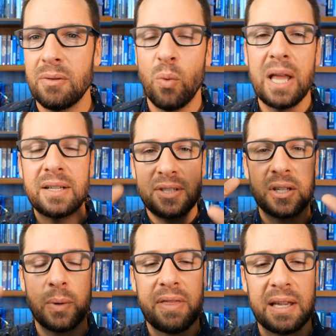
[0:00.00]
way to deal
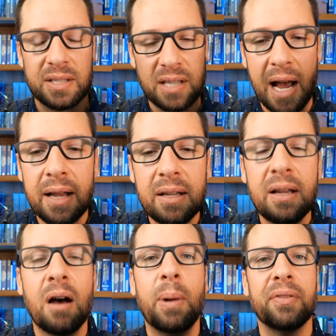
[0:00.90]
with anxiety
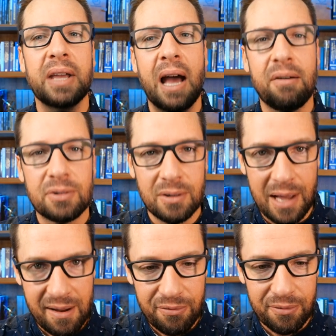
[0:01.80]
about the
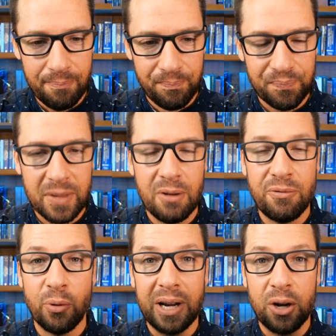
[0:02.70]
afterlife
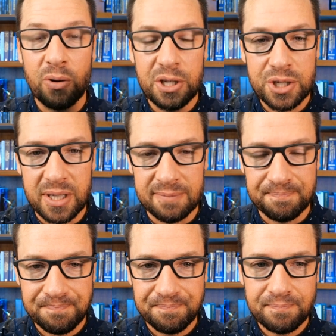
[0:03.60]
for a Christian
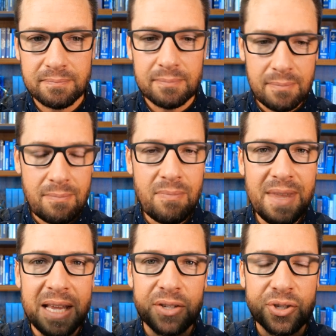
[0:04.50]

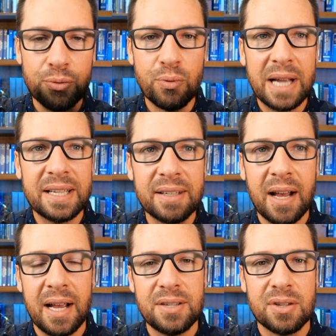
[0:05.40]
is to
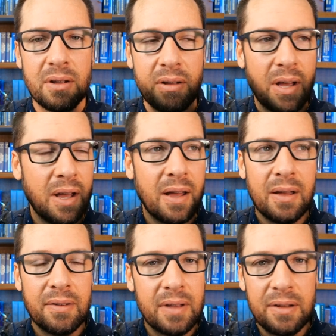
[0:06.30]
recognize
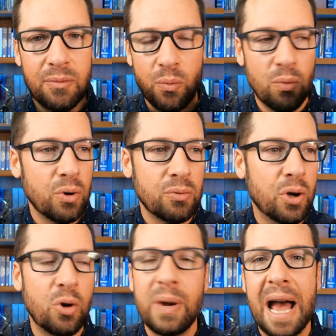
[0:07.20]

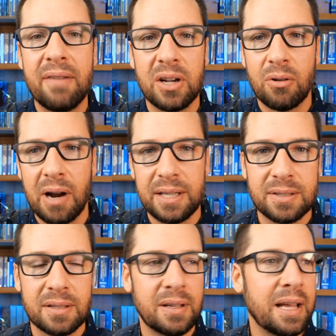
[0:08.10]
who we have in
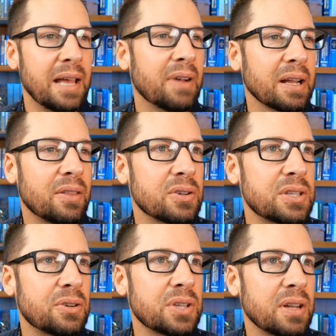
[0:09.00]
Christ. In fact,
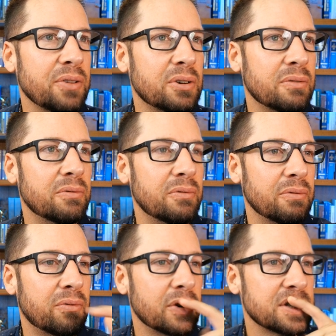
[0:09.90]
there's another
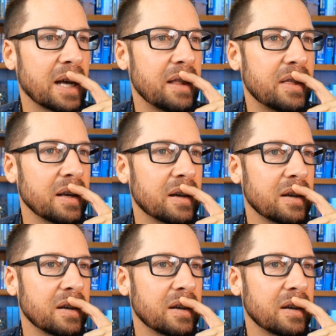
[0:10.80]
verse I think